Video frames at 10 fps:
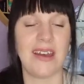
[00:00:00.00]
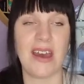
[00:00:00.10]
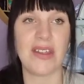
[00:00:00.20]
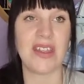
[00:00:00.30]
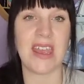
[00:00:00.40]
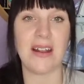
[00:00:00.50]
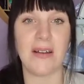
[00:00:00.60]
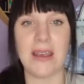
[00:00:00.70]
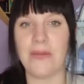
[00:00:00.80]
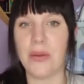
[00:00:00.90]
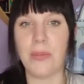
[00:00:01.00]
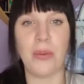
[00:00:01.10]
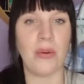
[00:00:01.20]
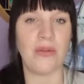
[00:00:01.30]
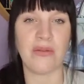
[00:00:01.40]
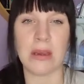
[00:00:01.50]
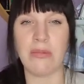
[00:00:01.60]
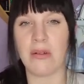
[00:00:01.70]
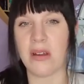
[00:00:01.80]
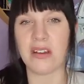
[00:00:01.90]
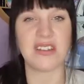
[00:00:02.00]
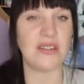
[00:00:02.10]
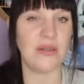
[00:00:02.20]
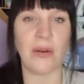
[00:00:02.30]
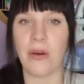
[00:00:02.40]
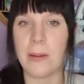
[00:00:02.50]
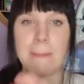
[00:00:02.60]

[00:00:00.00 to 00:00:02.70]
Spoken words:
a thing, like if you bought free products you got